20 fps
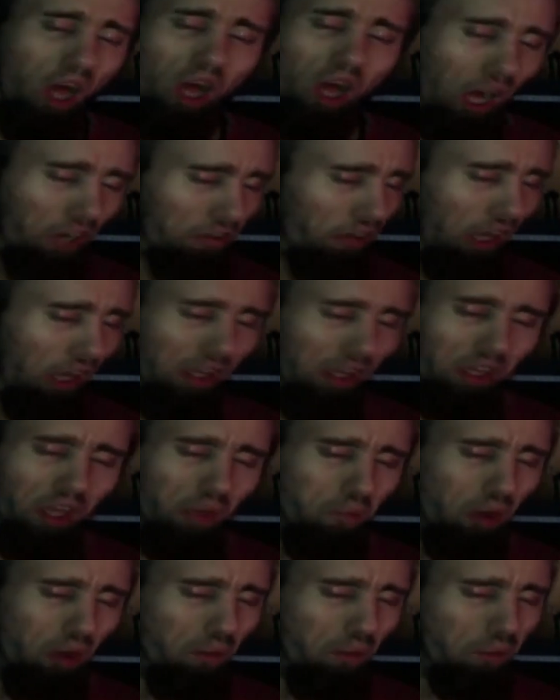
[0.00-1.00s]
I tried to
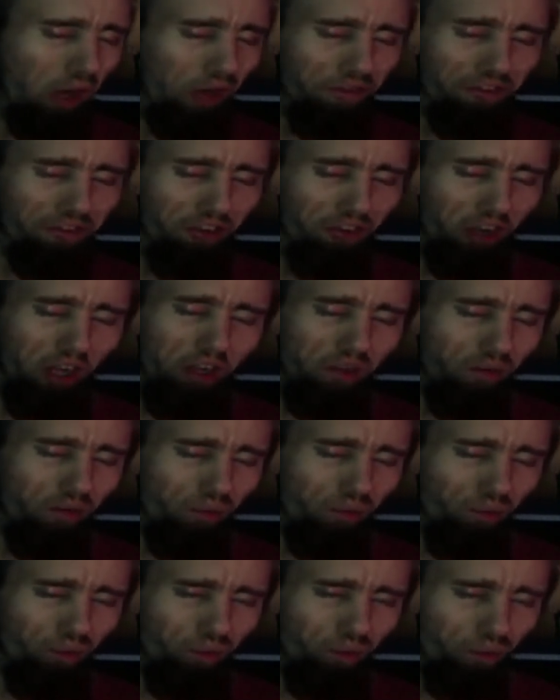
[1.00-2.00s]
keep my mouth shut
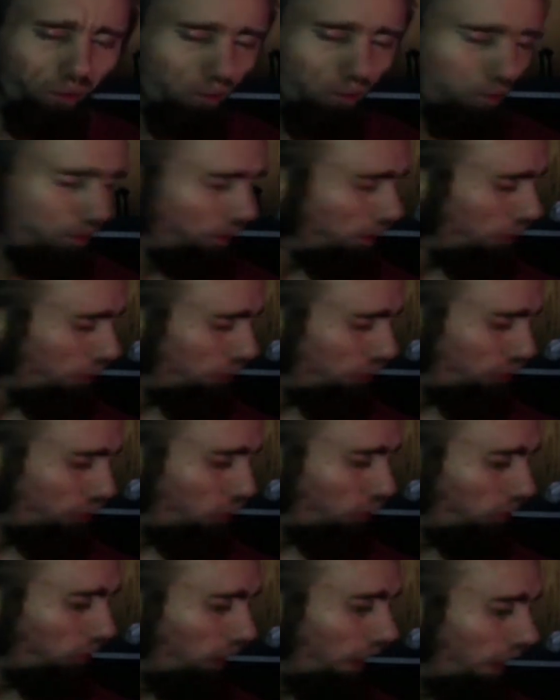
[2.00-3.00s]
this
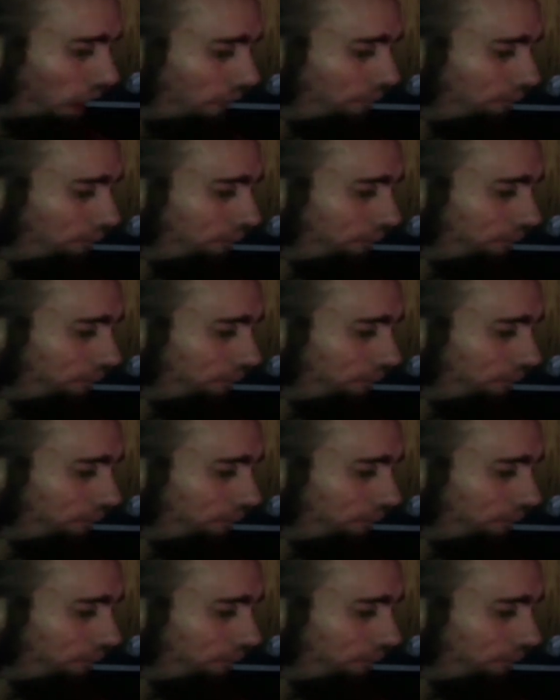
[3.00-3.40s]
whole time,